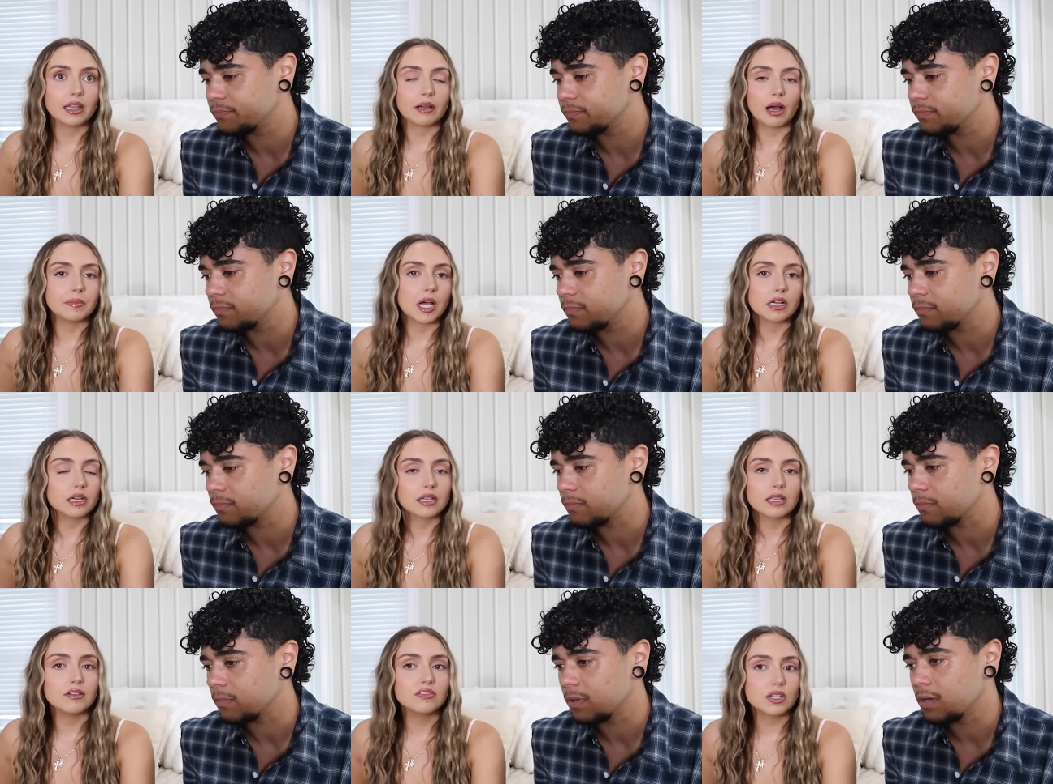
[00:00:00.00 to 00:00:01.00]
Speaker 1: Like I'm not gonna
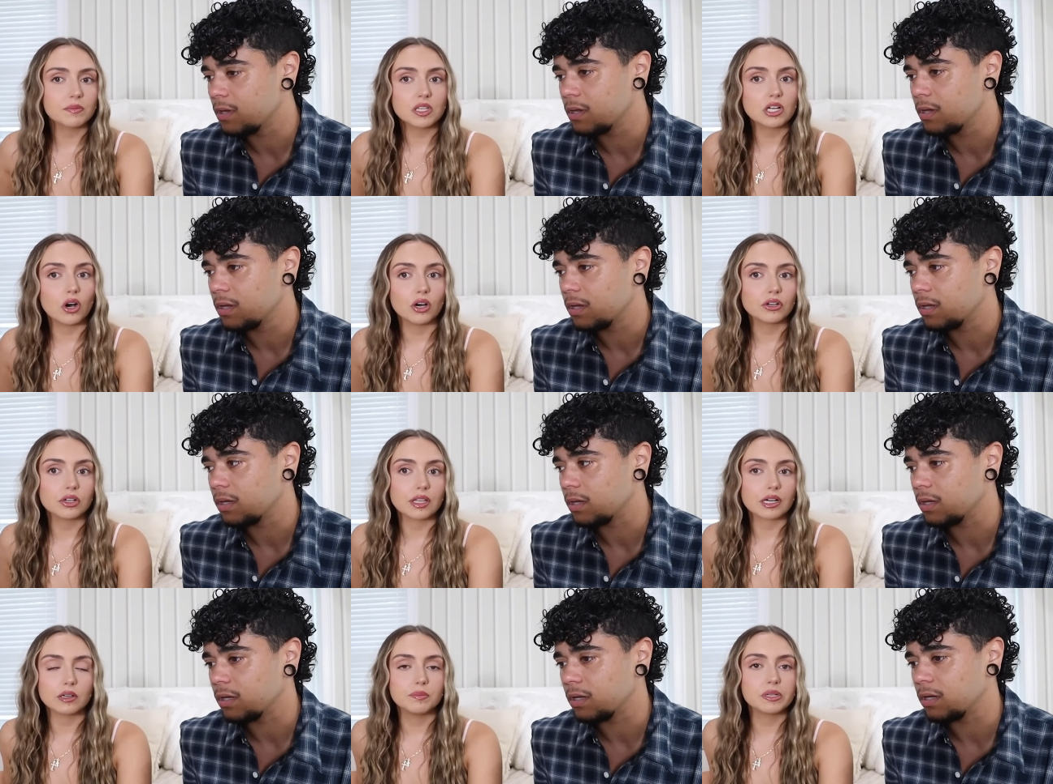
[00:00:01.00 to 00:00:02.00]
leave something on her that
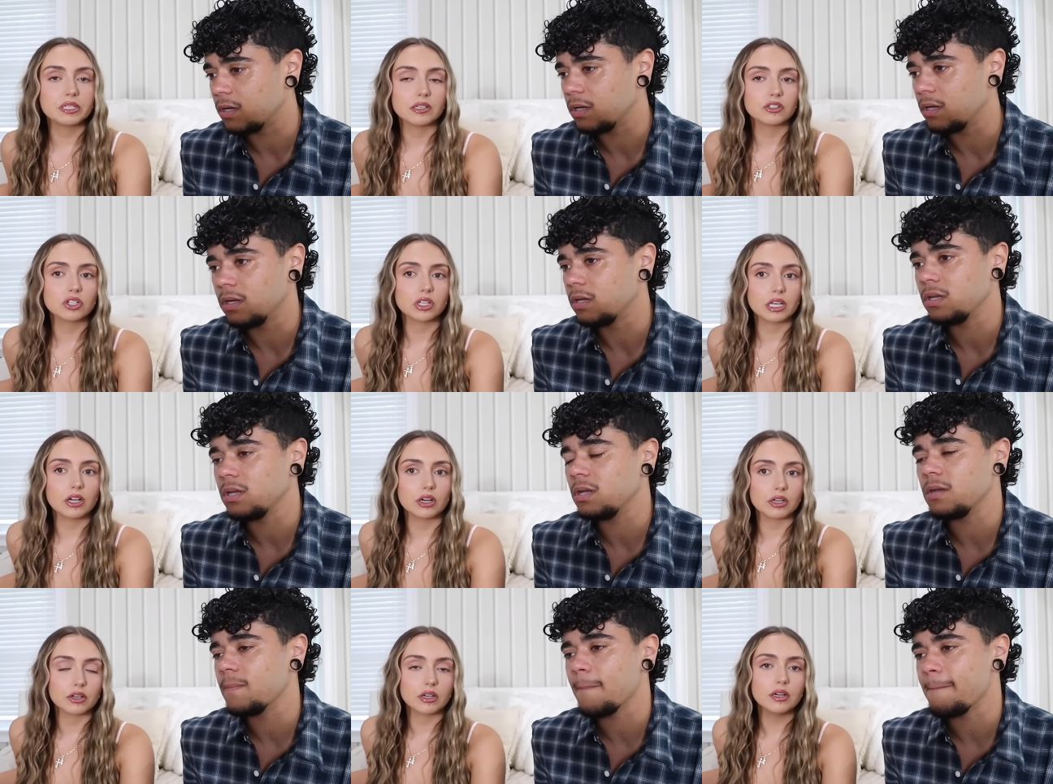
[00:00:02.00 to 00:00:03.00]
could potentially
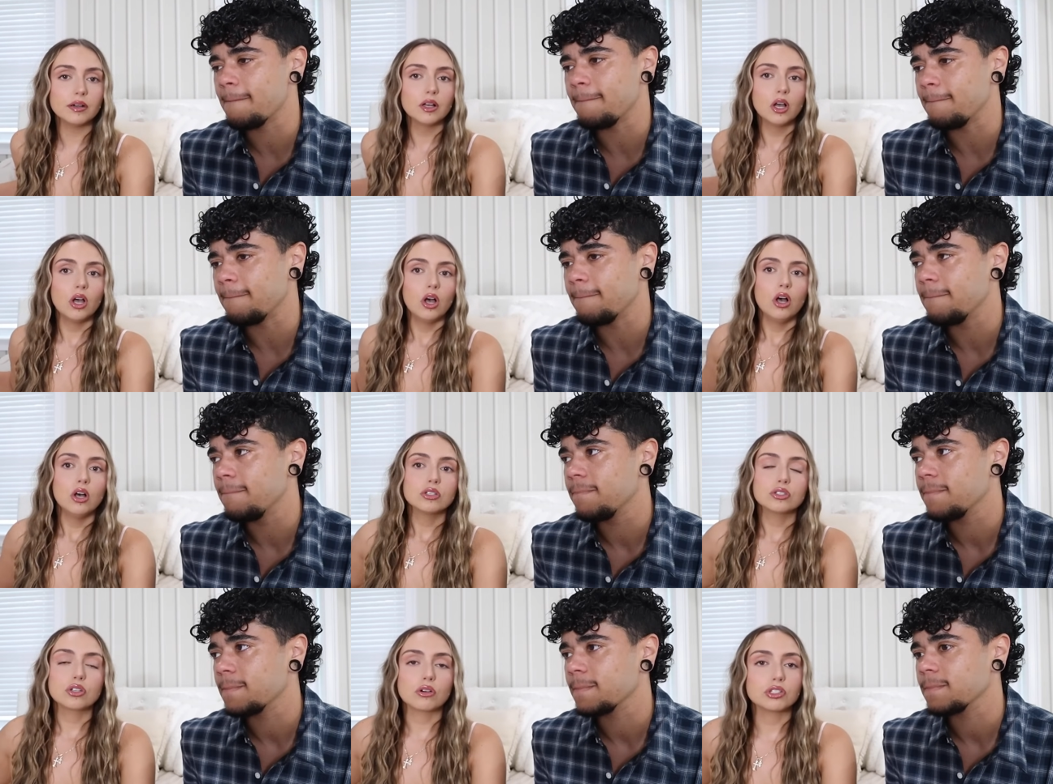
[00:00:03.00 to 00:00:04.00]
hurt her. Mm-mm.
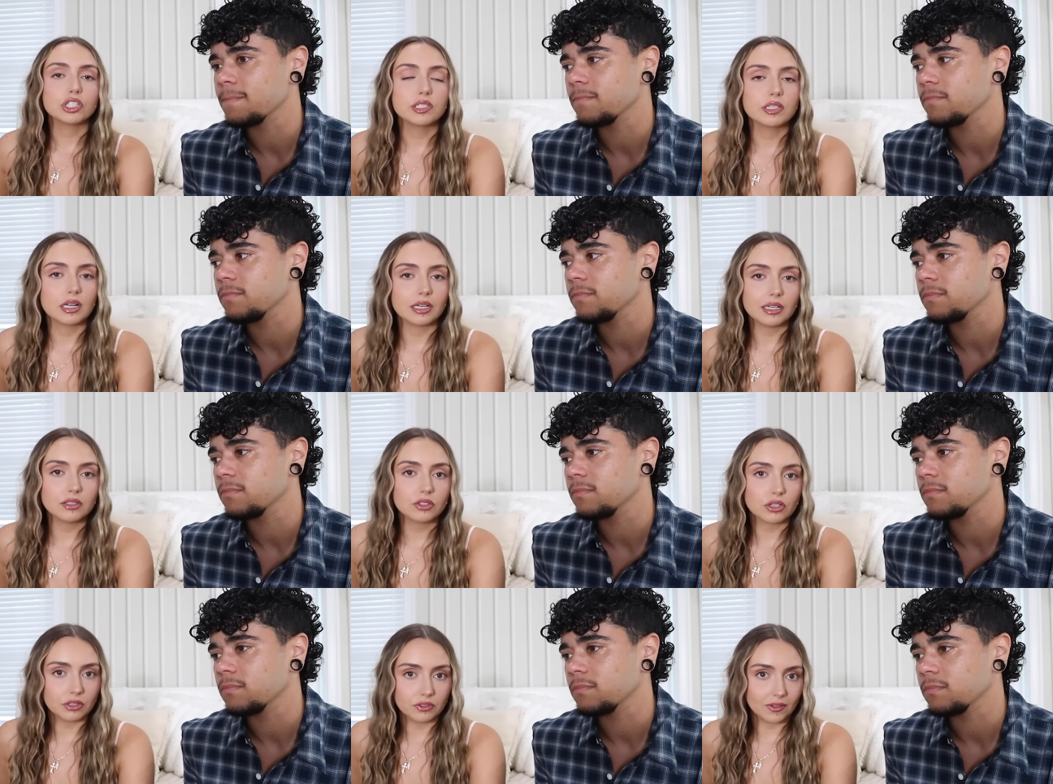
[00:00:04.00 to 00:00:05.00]
So she's gonna get
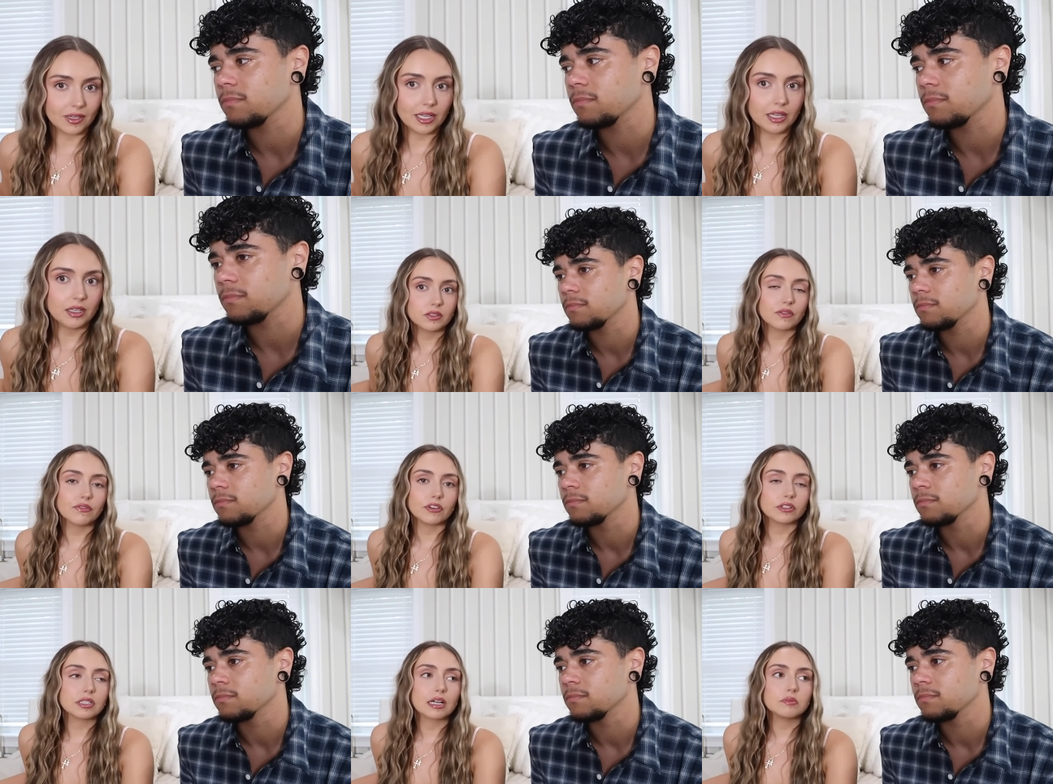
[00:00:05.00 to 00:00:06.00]
surgery. It's the
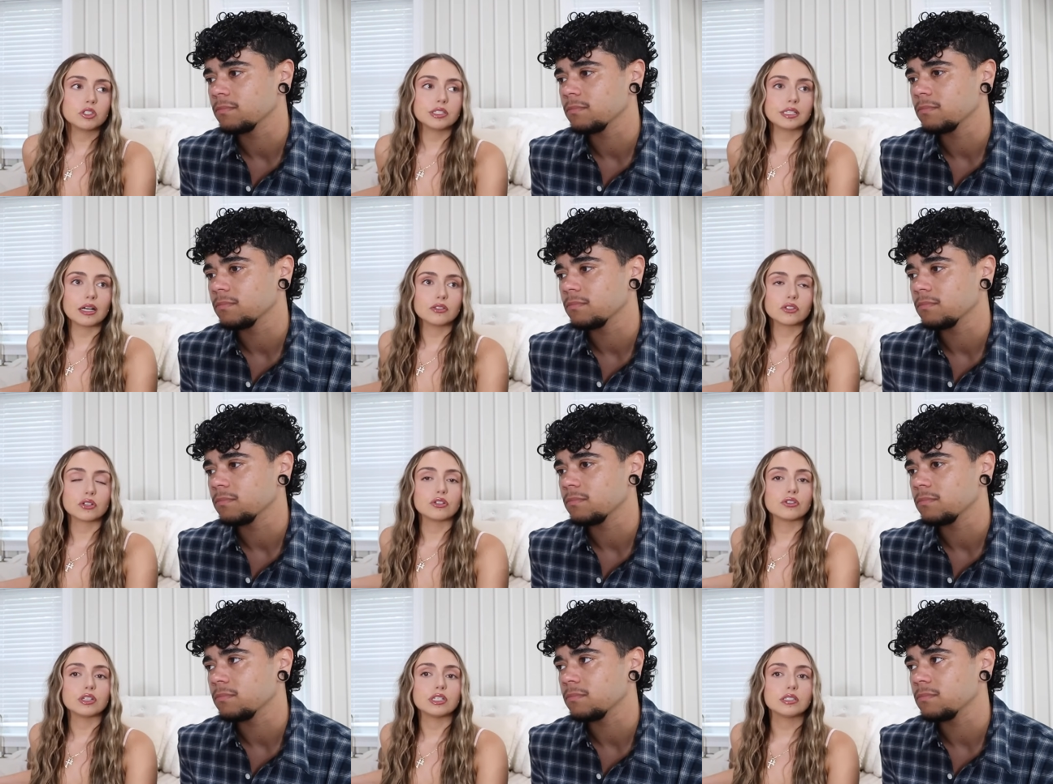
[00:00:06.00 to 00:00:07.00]
first time she's had
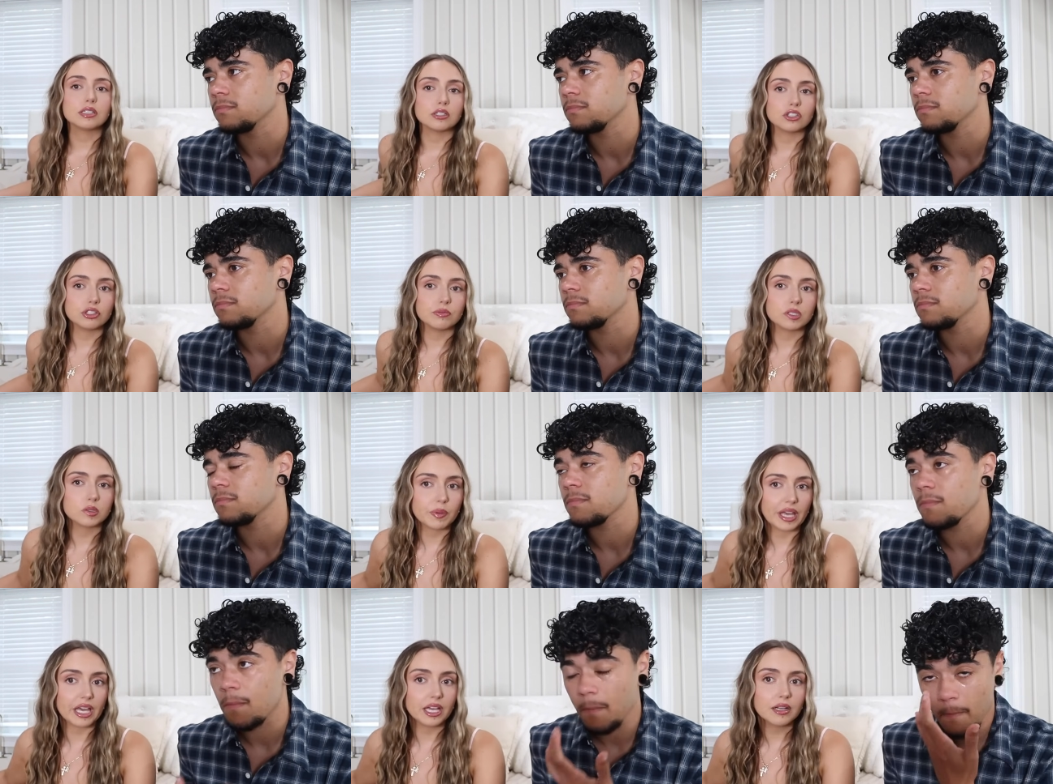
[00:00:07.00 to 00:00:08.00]
surgery since she was
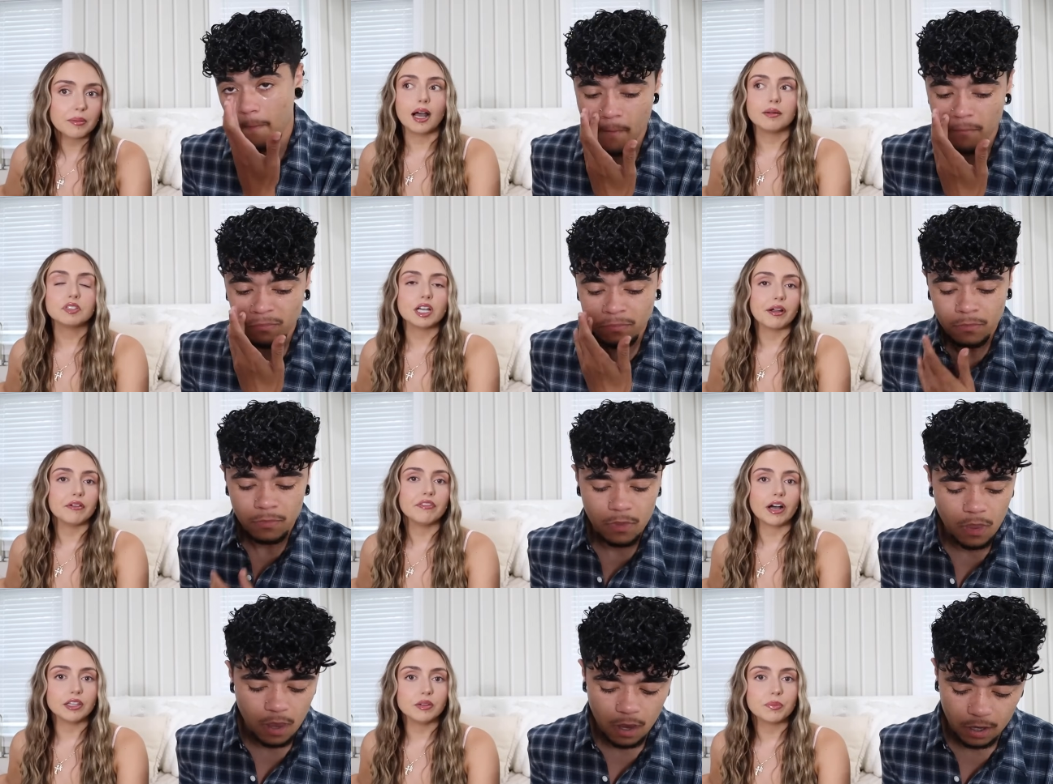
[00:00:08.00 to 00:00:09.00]
spayed. I'm
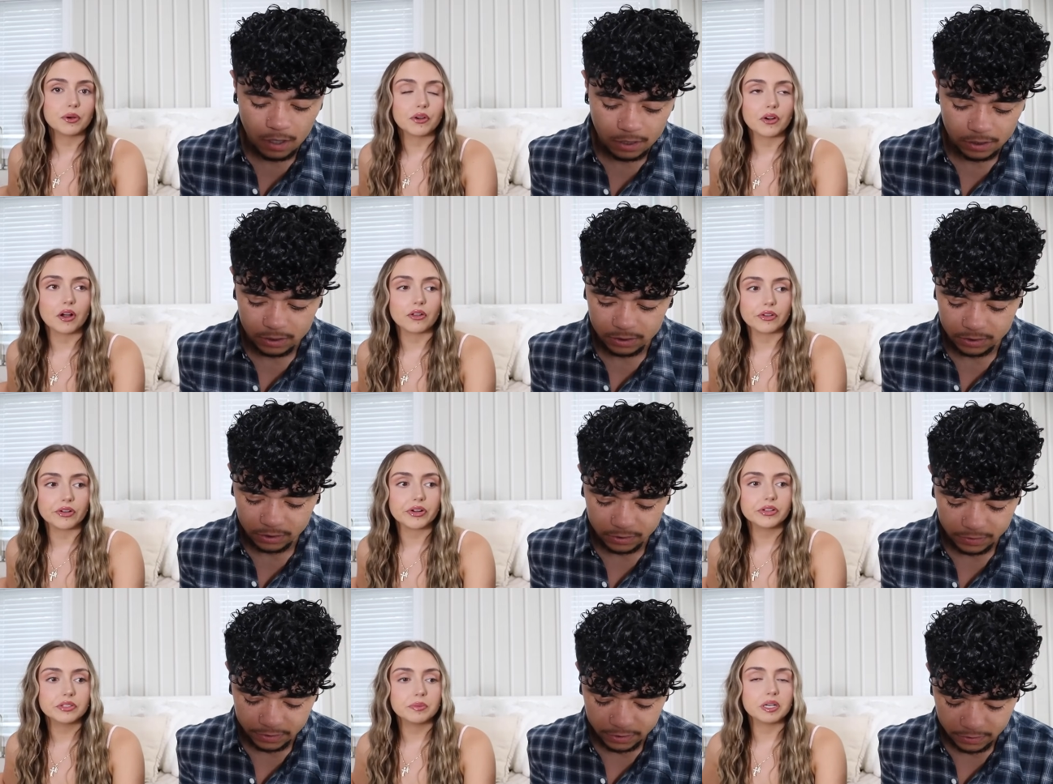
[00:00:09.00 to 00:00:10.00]
terrified to put her under.
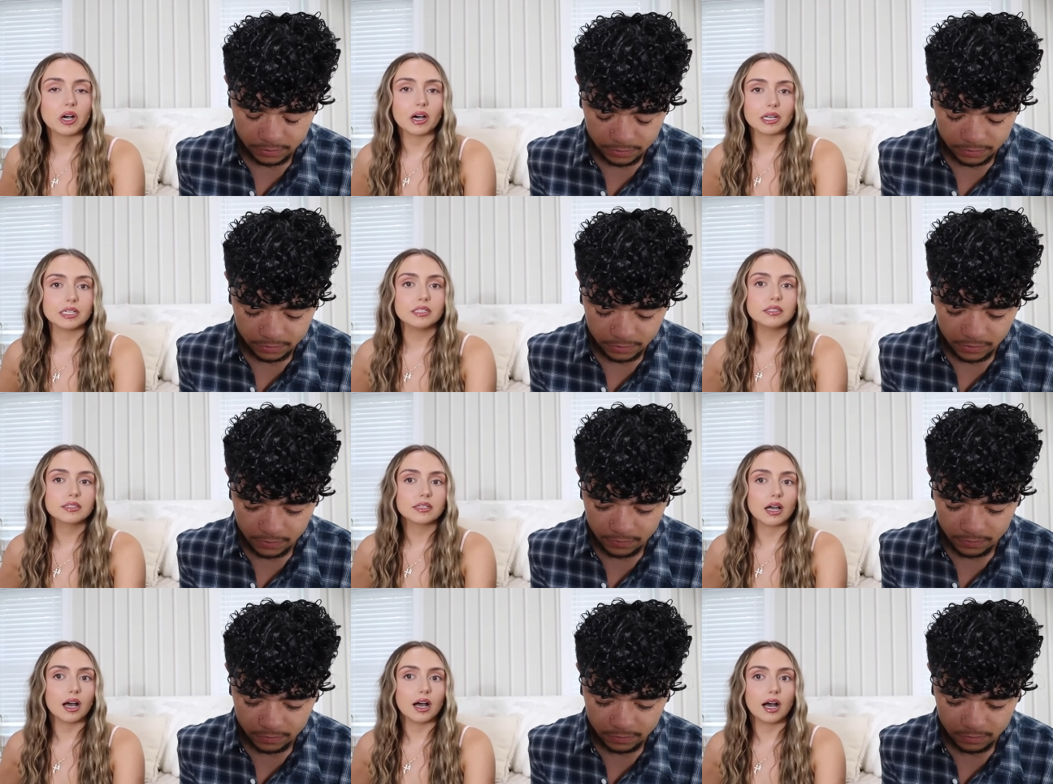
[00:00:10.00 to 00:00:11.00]
To be honest,
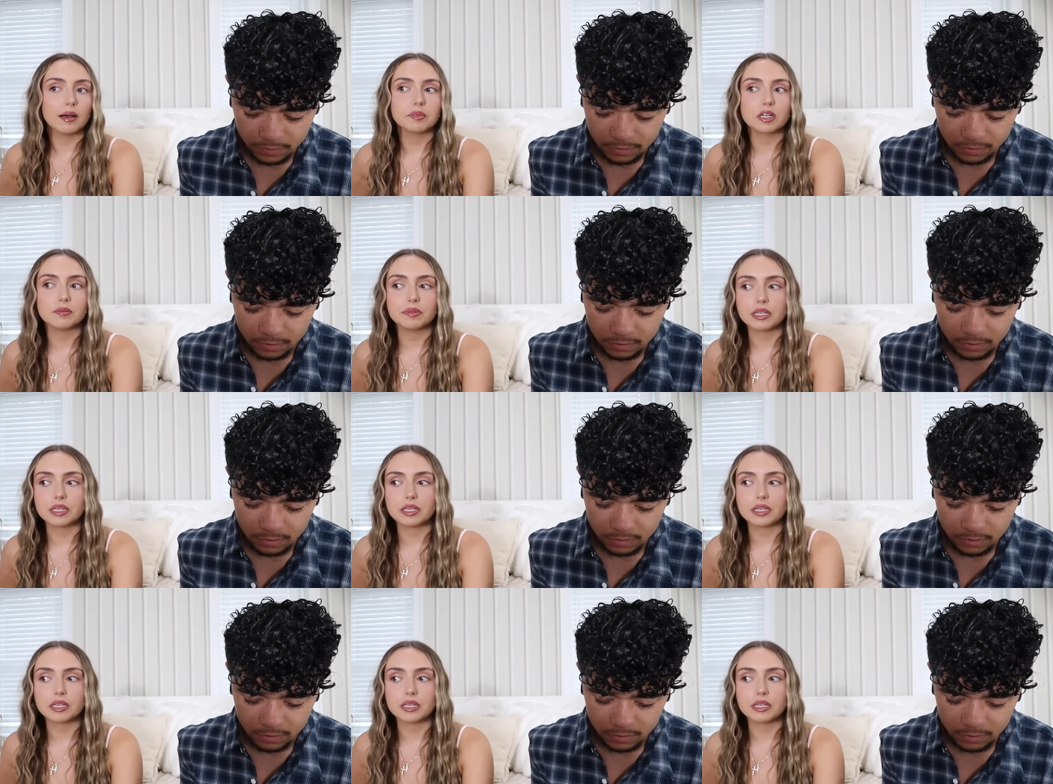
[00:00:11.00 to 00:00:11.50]
I'm gonna